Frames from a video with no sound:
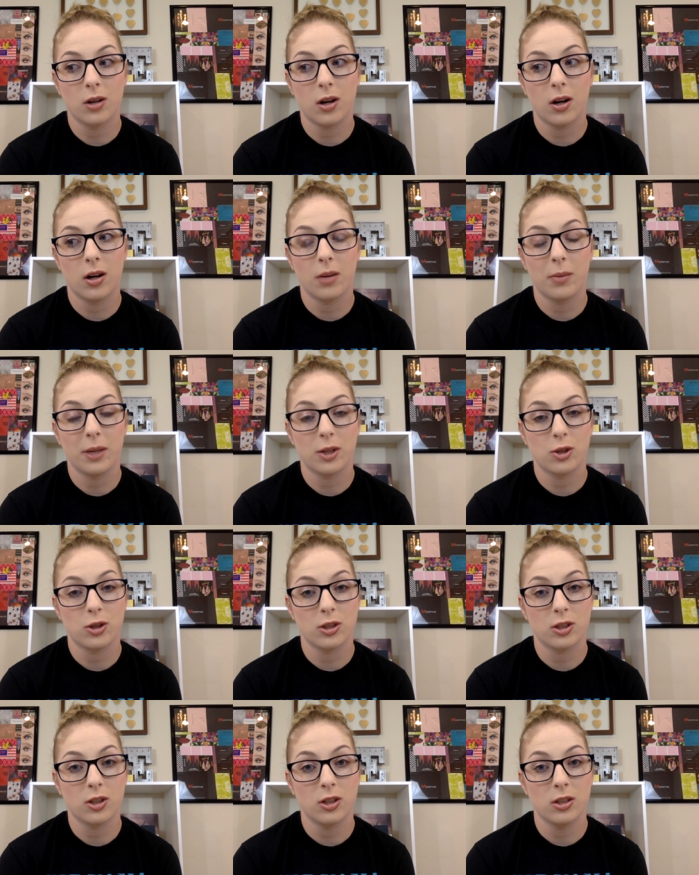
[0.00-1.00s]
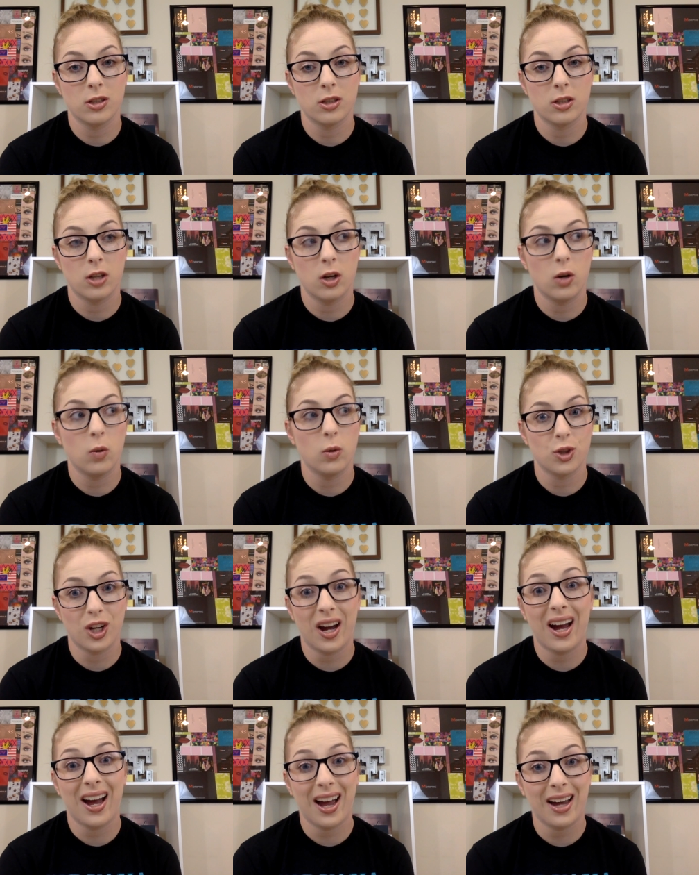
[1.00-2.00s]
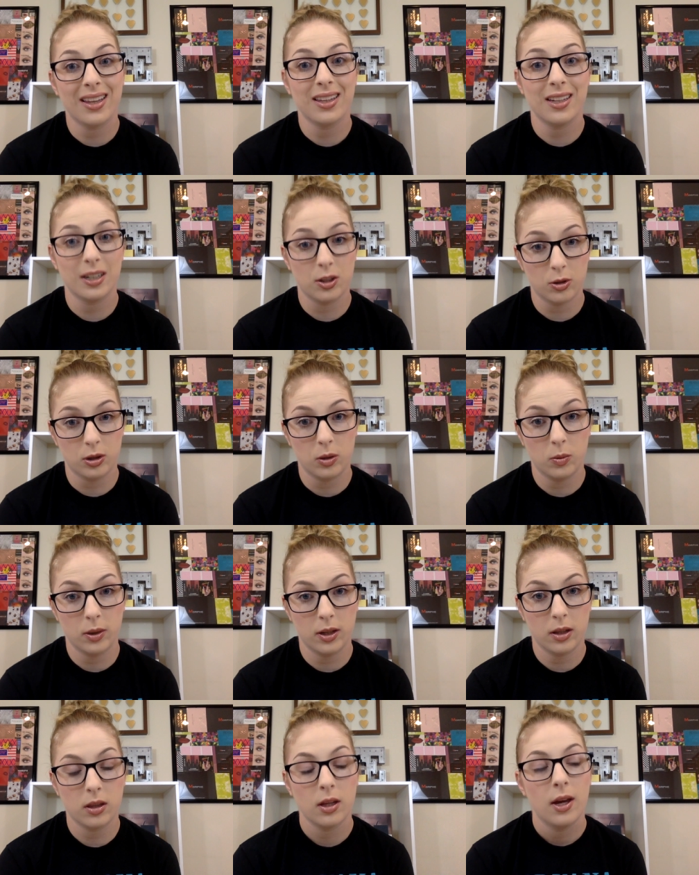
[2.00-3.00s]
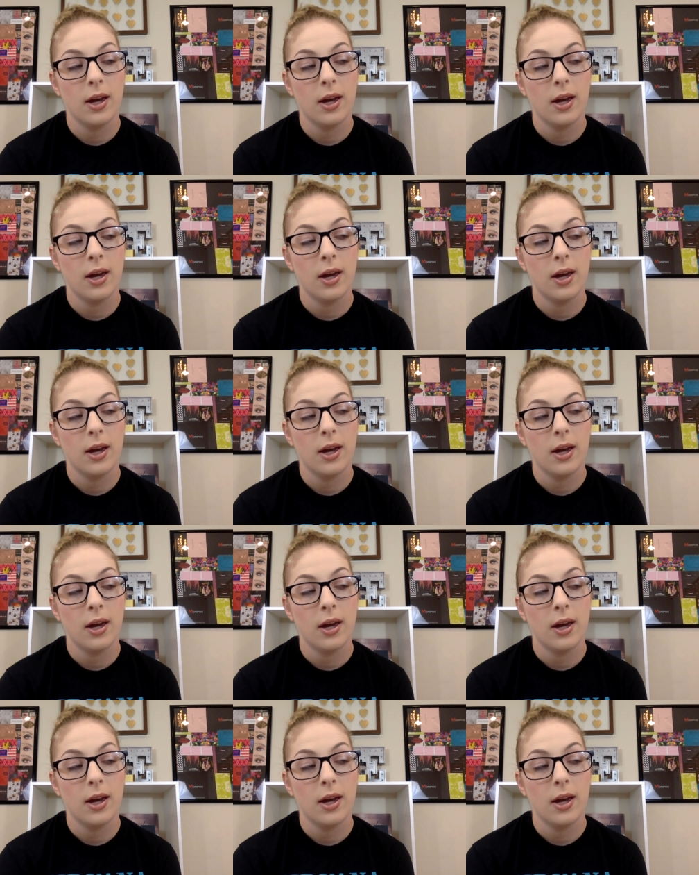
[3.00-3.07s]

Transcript: car and make sure it's good in snow, which I highly agree with.